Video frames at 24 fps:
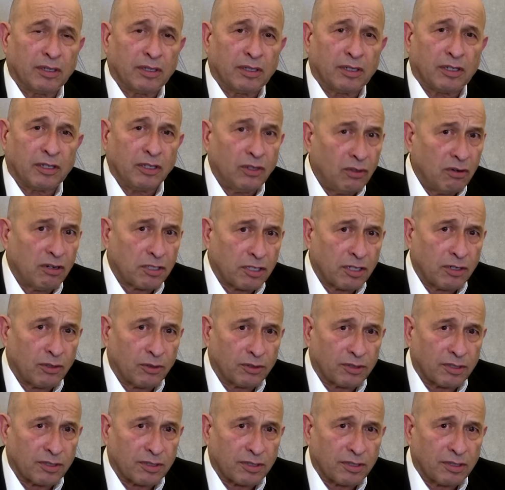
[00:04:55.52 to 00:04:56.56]
You are
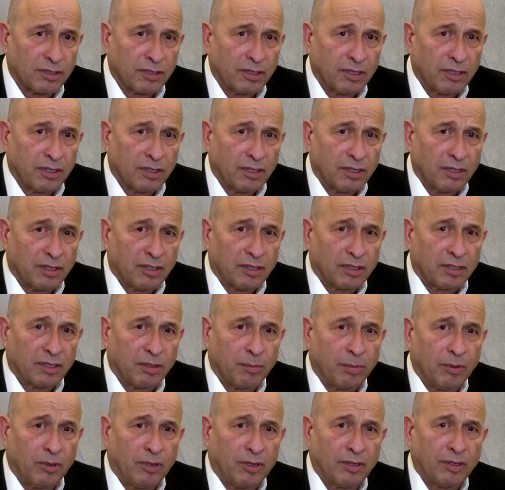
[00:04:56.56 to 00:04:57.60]
shareholders. The
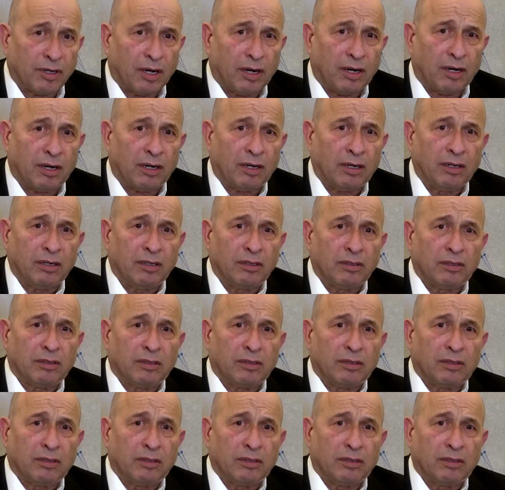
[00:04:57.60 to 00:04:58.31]
board are